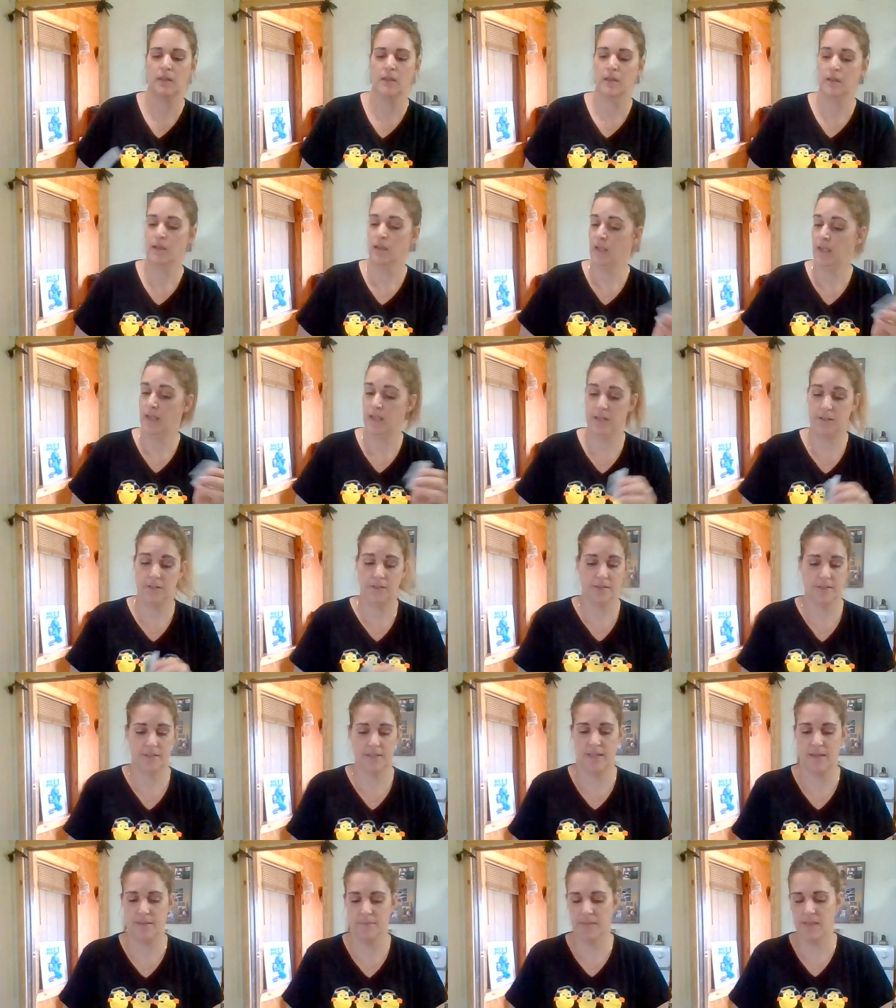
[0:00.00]
And you do the
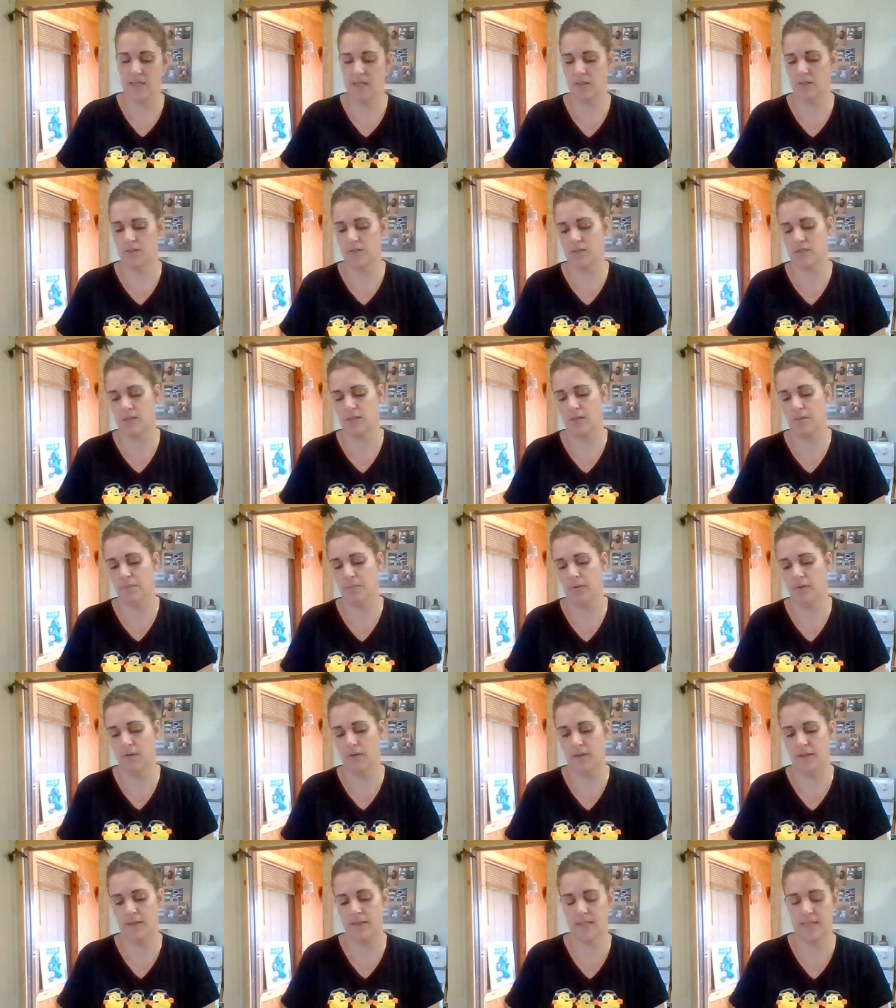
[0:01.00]
same thing, you're just going to put
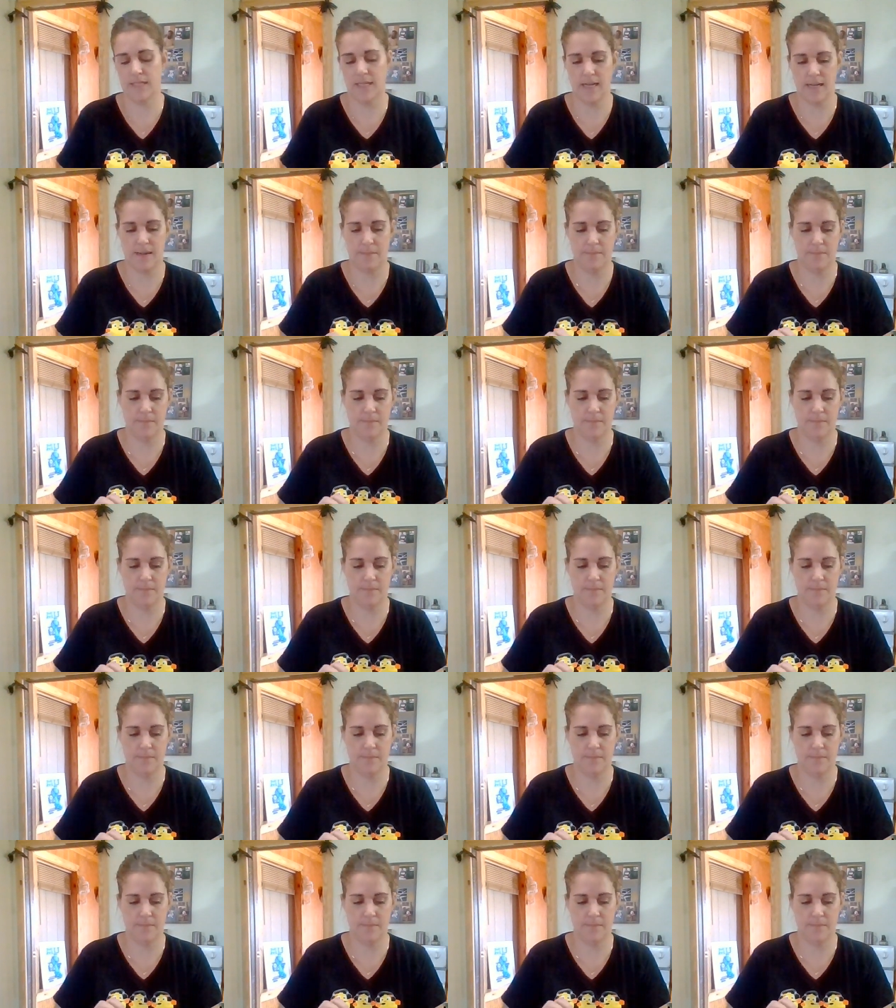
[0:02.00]
it at the top.